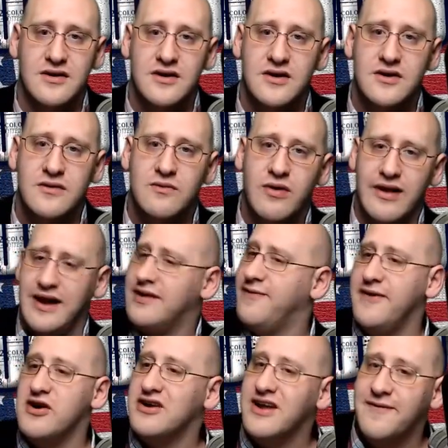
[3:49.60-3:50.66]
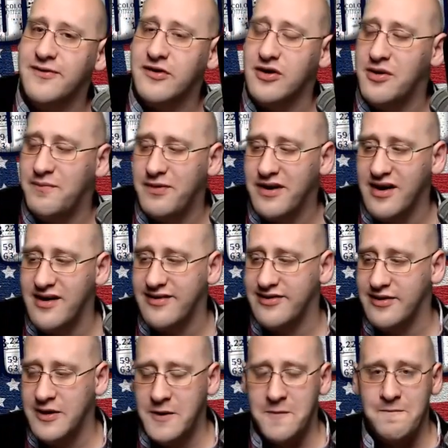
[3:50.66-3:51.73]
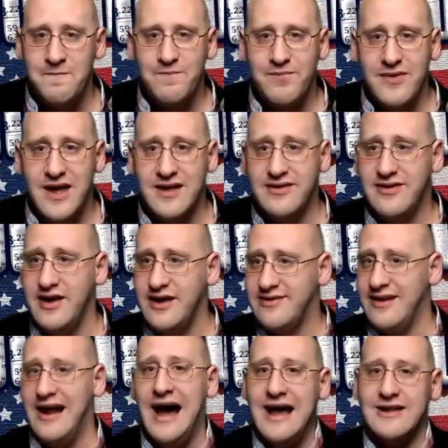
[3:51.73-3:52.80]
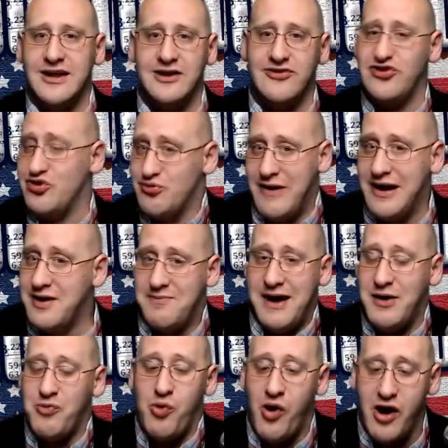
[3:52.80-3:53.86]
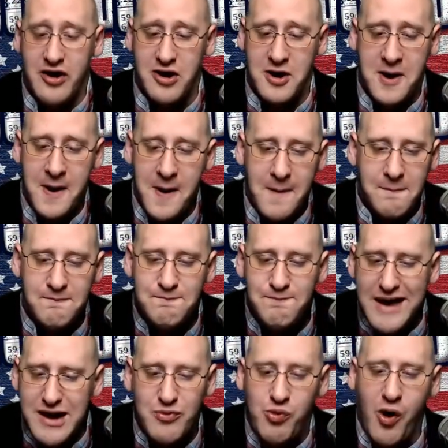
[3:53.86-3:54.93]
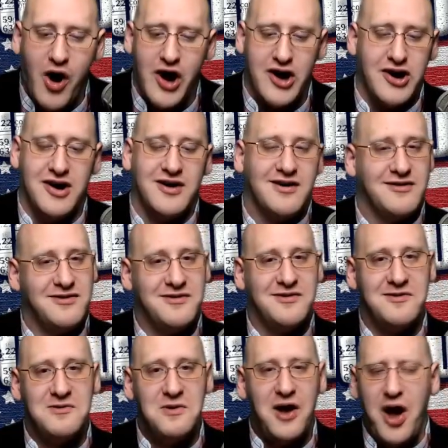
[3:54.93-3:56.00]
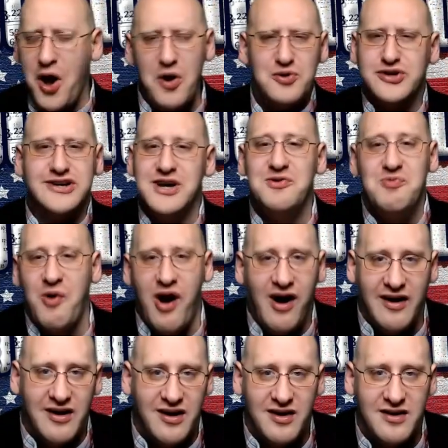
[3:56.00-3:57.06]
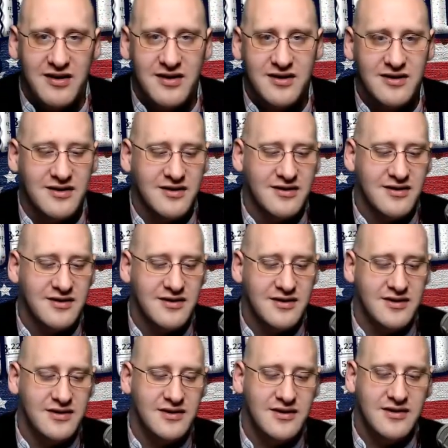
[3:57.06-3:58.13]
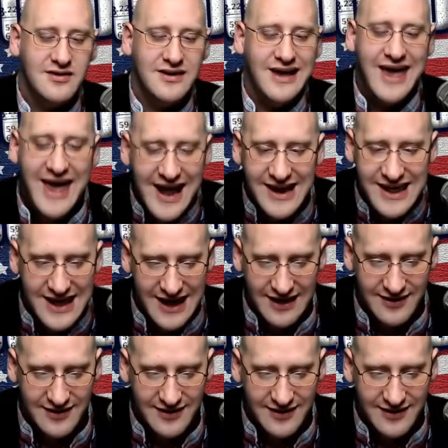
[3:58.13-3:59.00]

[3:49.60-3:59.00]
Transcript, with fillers: well, that's very difficult because it's an island surrounded by water, big water, ocean water. Idiot.